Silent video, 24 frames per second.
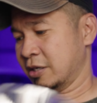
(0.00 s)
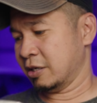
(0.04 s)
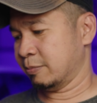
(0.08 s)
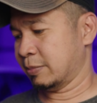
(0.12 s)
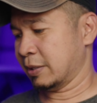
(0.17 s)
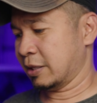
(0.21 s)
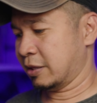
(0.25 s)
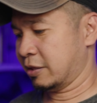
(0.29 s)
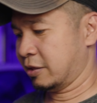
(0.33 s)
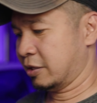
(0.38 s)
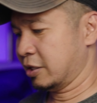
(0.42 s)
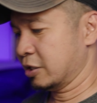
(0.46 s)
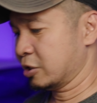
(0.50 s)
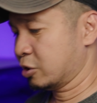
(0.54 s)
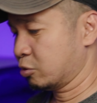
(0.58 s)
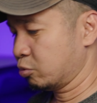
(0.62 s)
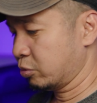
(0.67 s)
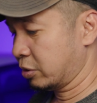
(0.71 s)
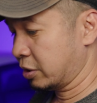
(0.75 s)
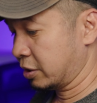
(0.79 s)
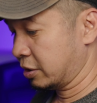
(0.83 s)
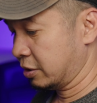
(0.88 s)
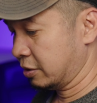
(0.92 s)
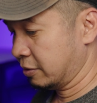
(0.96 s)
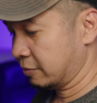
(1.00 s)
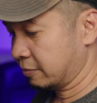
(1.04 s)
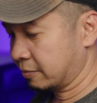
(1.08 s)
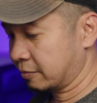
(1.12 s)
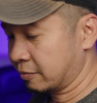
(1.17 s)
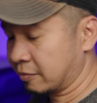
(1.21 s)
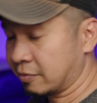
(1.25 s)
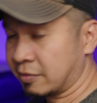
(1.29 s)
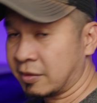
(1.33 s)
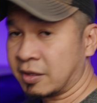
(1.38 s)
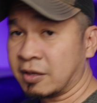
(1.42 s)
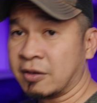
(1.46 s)
But this one
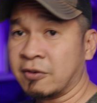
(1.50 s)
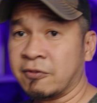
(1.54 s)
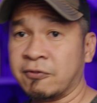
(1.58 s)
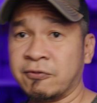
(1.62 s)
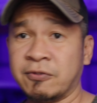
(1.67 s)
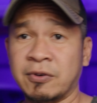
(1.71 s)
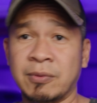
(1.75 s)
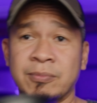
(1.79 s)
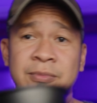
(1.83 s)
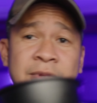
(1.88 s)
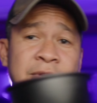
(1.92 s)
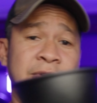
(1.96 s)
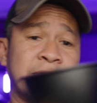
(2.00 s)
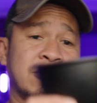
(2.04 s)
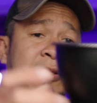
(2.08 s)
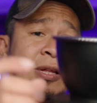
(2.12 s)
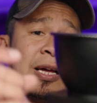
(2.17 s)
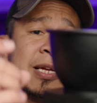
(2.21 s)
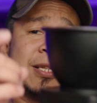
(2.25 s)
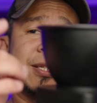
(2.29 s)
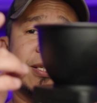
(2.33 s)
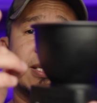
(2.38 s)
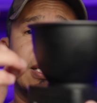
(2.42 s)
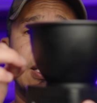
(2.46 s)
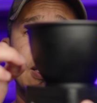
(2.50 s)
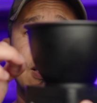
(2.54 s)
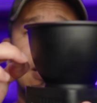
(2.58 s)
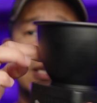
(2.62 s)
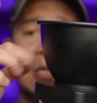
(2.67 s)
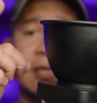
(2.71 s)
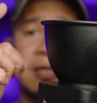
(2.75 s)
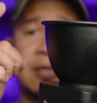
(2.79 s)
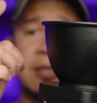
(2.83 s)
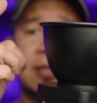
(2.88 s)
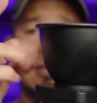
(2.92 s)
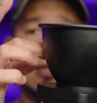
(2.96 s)
from the Ulanzi,
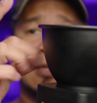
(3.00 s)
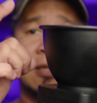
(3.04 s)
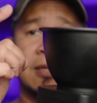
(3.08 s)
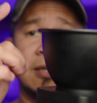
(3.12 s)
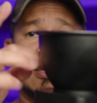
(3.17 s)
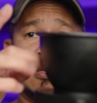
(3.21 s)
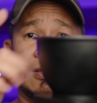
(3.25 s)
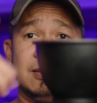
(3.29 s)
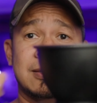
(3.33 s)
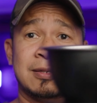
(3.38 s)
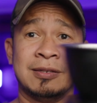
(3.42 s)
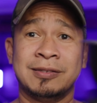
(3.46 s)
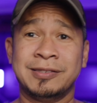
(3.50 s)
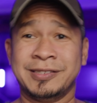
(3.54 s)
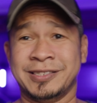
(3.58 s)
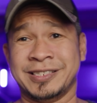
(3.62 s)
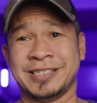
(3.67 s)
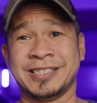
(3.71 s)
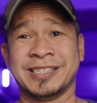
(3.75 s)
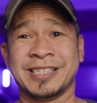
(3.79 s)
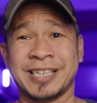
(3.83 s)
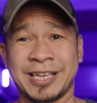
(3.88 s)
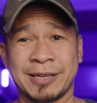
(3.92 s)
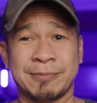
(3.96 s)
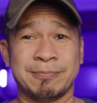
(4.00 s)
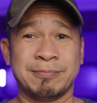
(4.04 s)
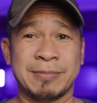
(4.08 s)
it's like